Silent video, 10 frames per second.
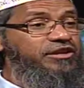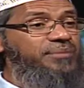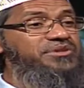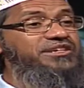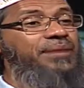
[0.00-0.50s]

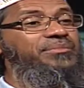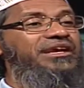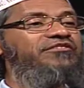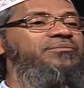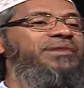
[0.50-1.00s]
description can
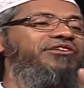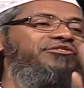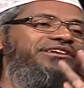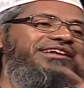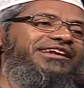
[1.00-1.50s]
be given by
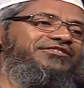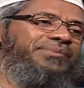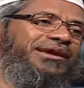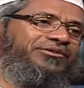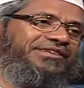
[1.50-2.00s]
Creator Allah
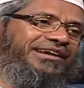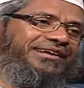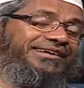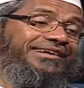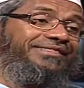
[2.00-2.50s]
subhanahu wa
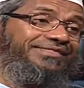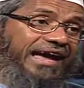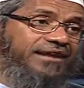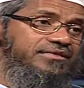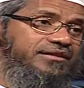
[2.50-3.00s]
ta'ala.
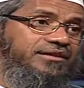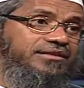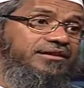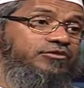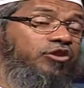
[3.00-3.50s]
That is the
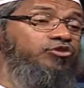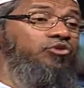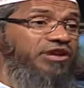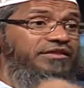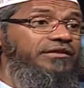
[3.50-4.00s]
reason, not
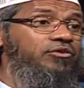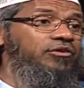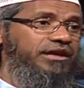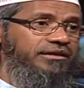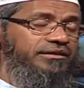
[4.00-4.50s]
only in the
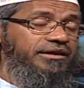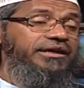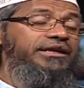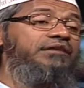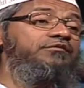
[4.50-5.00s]
Quran,
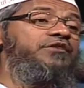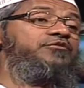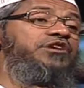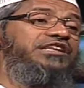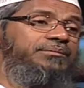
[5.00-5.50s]
even
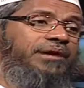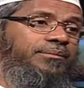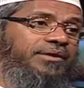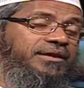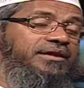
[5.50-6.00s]
if you read the
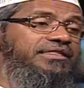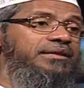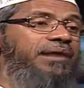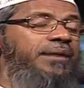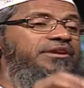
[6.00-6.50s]
Bible
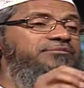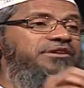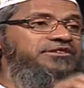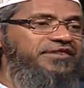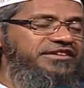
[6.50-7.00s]

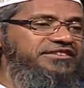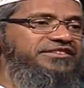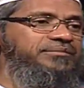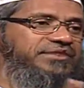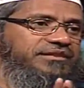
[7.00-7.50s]
specifies the
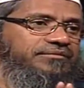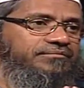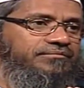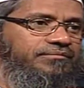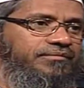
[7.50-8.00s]
same thing
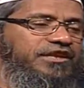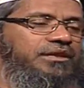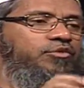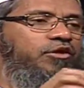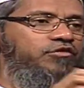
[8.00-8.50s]

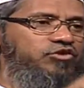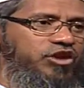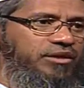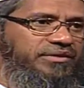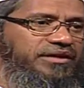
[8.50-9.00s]
in the book of
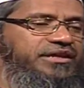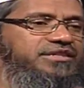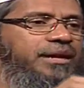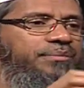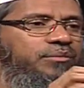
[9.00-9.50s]
Deuteronomy,
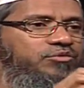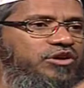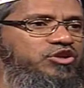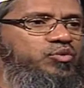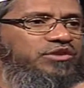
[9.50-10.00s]
chapter number
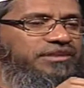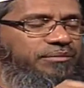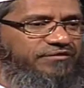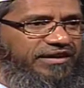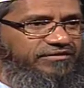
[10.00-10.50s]
22, verse
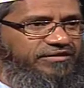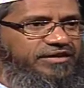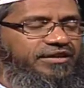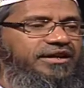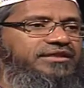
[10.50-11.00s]
number 5.
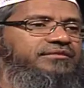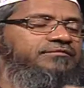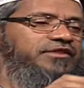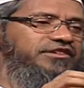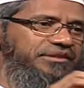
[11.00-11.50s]
In
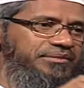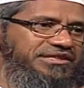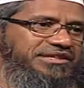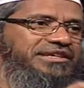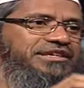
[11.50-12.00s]
1
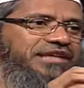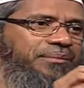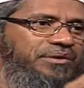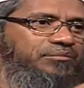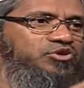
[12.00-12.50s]
Timothy,
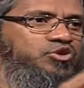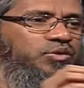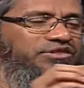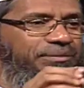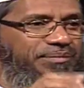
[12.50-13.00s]
chapter number
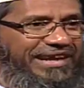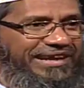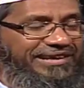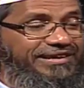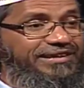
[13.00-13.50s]
2, verse number
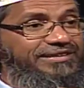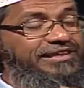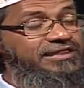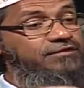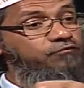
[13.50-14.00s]
9,
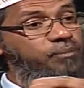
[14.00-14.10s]
that the